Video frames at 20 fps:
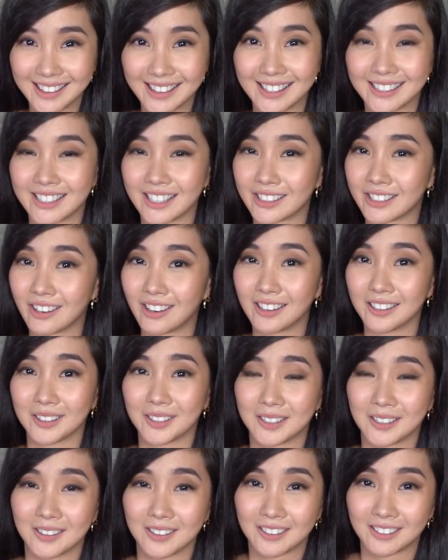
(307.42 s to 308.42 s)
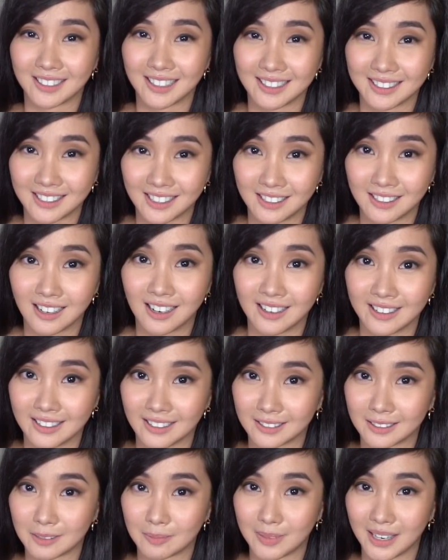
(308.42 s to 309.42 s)
This is all so crazy and
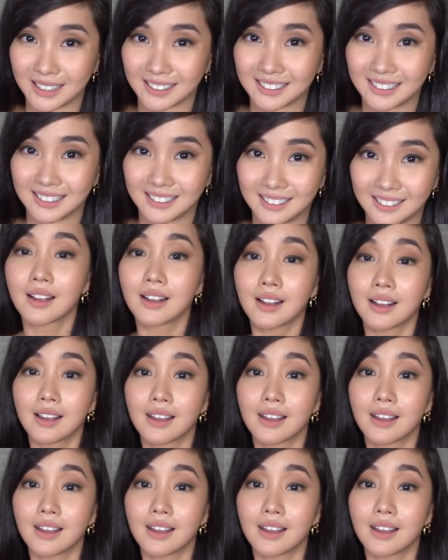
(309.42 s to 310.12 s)
unexpected.